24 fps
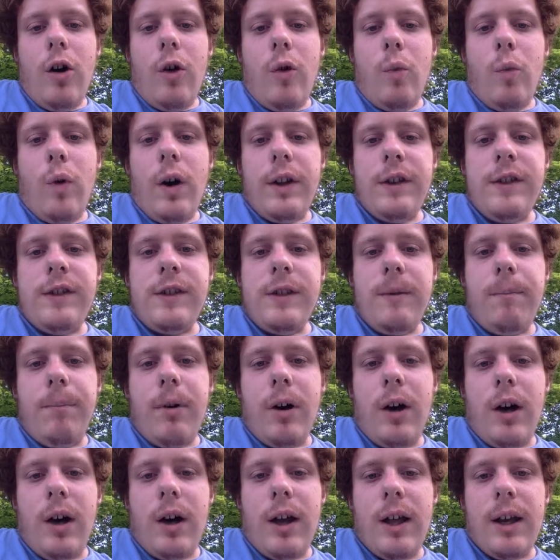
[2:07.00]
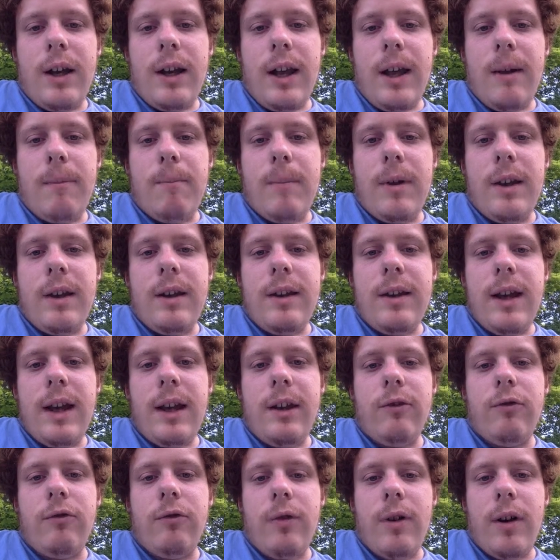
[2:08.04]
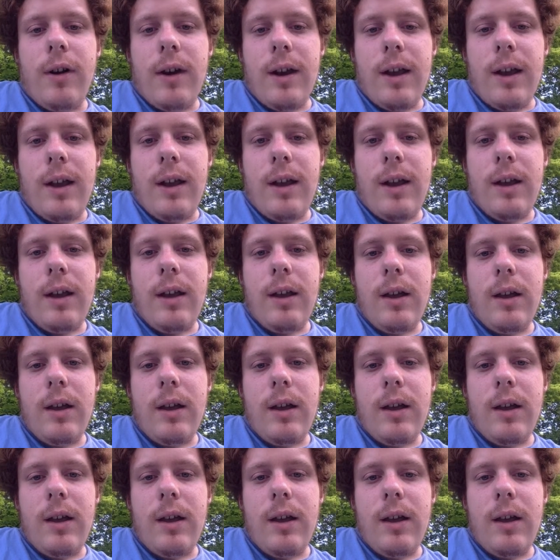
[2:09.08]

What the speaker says: Once upon a midnight dreary,